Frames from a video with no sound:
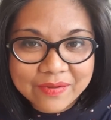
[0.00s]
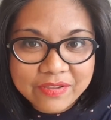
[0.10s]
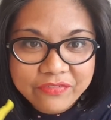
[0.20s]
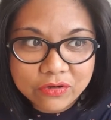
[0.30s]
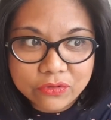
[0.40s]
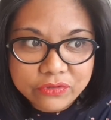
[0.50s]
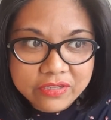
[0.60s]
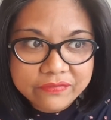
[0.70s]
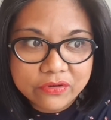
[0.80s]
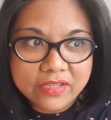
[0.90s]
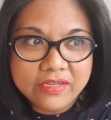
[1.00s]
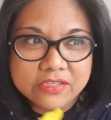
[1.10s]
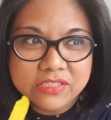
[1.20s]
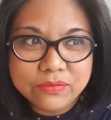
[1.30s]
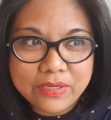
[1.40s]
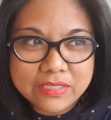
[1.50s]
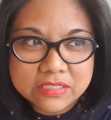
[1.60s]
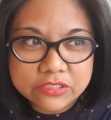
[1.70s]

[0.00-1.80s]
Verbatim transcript: if you're looking for like a sweet,